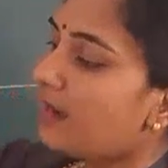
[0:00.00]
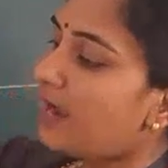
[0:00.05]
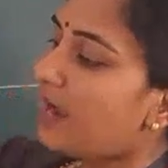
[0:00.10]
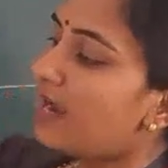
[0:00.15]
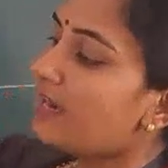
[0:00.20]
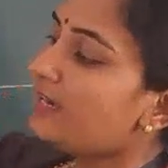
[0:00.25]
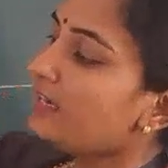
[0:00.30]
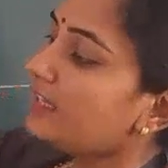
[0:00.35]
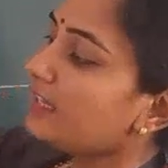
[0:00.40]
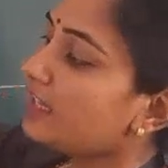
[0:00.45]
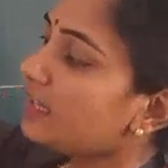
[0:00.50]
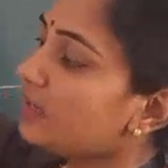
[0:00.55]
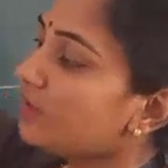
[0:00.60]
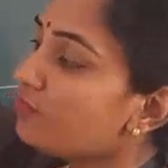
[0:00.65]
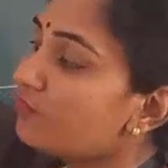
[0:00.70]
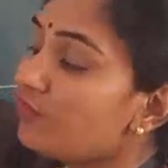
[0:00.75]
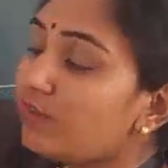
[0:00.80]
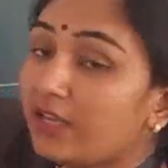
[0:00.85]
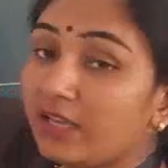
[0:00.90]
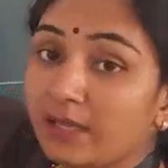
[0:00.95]
And
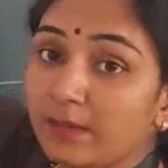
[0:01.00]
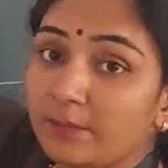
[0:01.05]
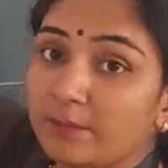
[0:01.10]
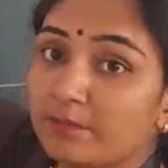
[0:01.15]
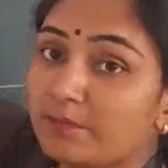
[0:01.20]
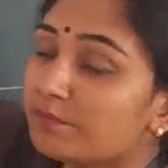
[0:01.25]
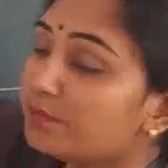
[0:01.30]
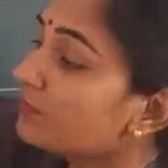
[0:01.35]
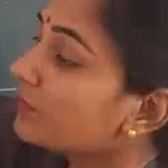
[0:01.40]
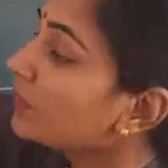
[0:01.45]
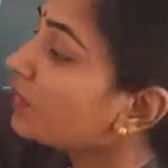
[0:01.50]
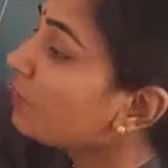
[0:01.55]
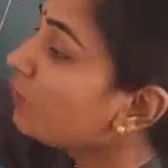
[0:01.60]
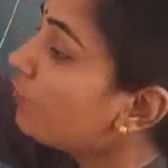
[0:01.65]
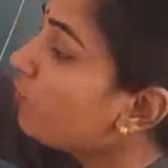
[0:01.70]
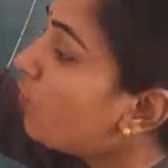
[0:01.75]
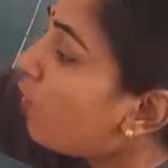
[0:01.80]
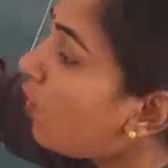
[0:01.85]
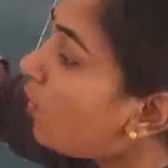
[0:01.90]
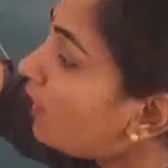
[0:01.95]
if
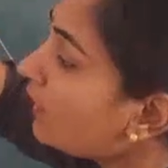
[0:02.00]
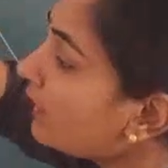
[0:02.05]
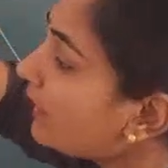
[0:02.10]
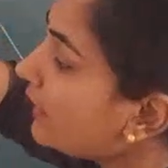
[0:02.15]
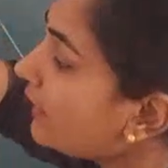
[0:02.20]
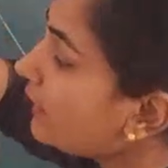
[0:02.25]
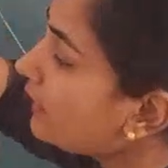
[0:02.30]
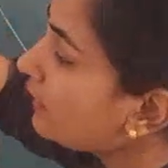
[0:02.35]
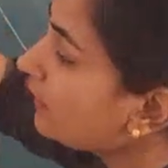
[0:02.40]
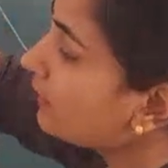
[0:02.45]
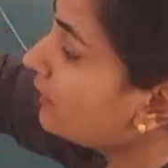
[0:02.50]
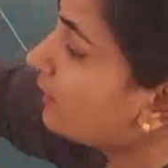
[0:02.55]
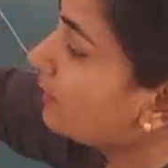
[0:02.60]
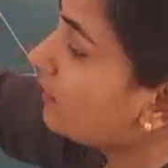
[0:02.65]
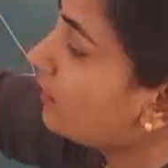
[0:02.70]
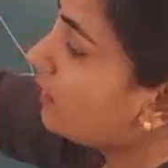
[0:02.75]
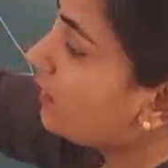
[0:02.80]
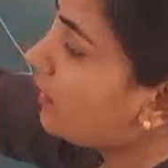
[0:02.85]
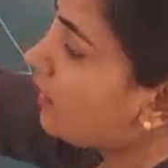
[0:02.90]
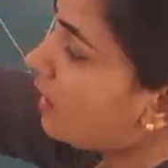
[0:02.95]
we fold it
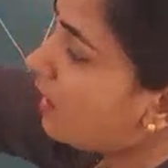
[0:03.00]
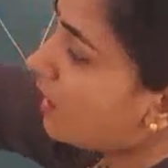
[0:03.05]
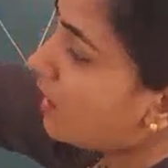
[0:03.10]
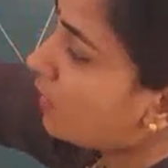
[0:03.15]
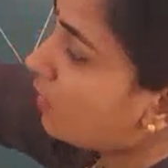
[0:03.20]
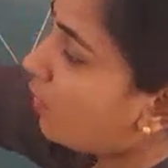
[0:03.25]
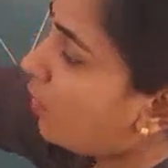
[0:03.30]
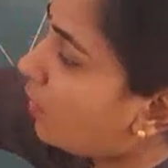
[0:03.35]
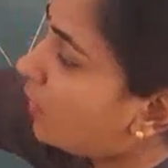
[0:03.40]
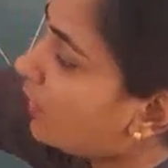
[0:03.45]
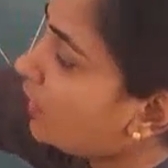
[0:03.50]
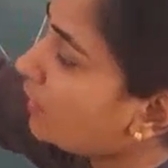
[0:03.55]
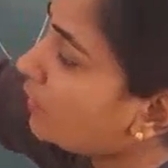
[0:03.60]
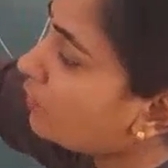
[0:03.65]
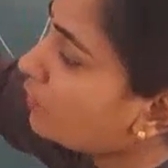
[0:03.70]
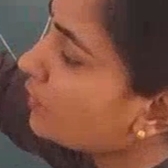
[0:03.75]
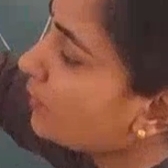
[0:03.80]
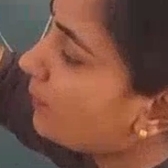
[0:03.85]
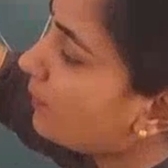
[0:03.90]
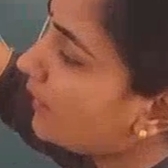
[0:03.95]

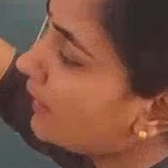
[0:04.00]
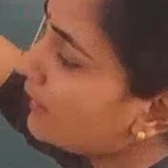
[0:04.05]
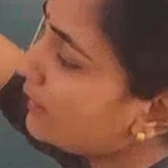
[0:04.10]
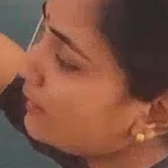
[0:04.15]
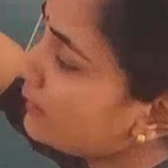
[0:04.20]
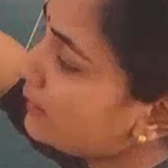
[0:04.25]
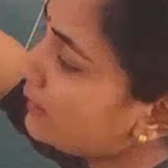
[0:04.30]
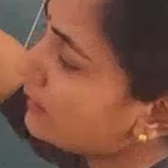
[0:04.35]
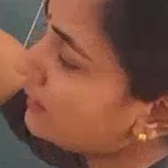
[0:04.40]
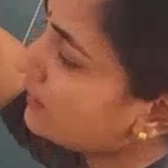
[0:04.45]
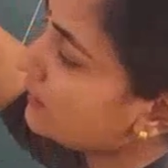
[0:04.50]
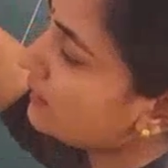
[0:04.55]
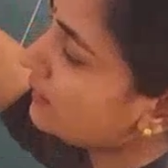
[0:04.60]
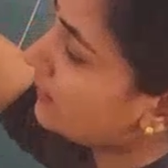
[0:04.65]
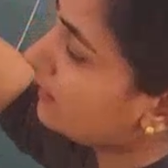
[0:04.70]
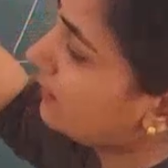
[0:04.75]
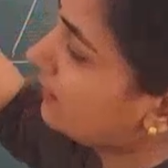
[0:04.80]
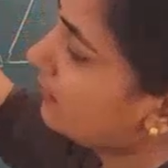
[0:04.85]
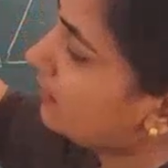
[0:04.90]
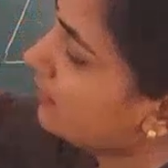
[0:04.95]
according to the
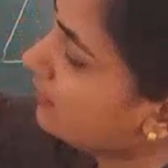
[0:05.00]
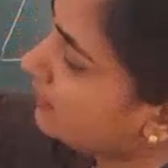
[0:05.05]
breadth,